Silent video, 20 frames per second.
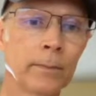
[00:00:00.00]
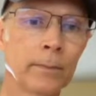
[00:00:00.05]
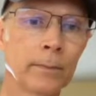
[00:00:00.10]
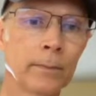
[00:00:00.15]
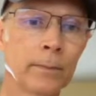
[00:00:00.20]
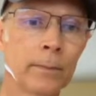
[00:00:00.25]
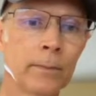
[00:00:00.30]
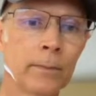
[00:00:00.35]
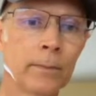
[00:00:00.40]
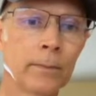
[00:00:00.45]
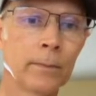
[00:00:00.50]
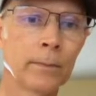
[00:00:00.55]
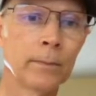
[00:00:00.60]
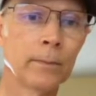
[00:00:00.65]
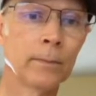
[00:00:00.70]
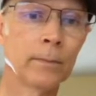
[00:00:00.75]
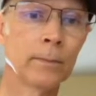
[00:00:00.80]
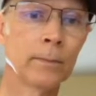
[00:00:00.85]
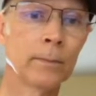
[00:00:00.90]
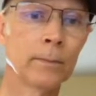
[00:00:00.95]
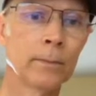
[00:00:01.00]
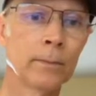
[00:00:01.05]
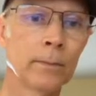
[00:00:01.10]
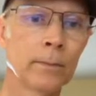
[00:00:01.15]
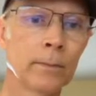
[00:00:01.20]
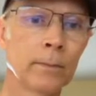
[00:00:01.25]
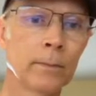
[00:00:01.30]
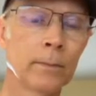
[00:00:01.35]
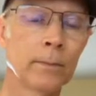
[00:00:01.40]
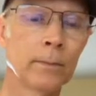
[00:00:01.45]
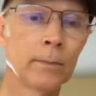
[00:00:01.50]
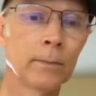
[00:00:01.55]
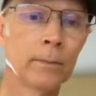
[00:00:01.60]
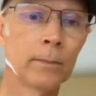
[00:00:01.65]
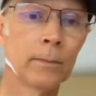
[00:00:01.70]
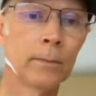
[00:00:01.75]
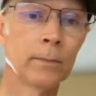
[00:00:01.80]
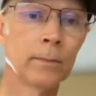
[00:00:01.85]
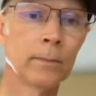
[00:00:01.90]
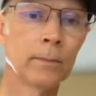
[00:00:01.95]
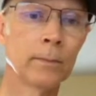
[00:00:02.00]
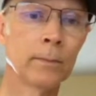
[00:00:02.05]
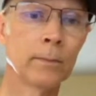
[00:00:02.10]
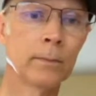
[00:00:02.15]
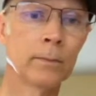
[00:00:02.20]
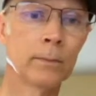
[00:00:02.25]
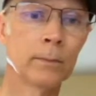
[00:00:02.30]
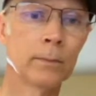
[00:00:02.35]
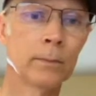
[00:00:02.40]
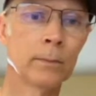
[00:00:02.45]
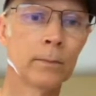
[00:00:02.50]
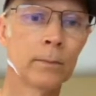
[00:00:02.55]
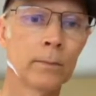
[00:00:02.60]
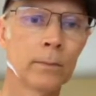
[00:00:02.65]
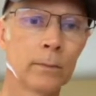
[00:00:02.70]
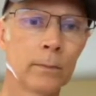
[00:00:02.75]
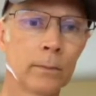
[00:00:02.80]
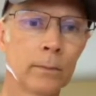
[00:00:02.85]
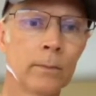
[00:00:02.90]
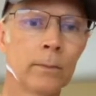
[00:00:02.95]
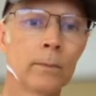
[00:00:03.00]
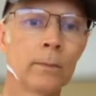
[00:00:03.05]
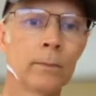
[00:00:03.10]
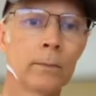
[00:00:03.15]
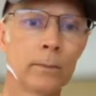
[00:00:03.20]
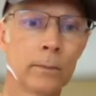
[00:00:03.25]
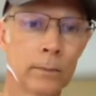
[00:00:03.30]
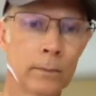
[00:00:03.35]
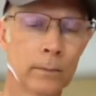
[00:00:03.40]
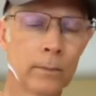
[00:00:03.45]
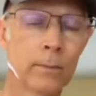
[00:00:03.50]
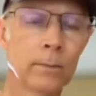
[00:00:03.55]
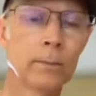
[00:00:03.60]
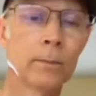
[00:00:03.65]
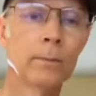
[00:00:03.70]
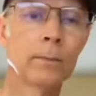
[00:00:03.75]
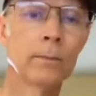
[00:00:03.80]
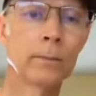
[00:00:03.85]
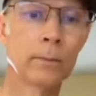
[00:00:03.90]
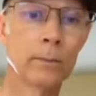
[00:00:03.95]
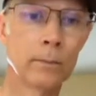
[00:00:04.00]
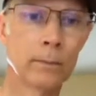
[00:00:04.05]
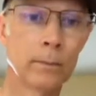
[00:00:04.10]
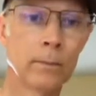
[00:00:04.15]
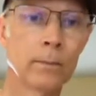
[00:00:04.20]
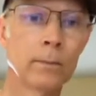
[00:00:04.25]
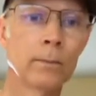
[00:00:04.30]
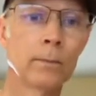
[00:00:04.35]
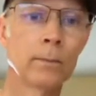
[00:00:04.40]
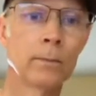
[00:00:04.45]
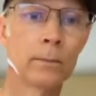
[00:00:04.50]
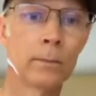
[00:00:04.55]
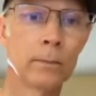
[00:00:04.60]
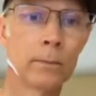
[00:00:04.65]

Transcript: This person isn't speaking.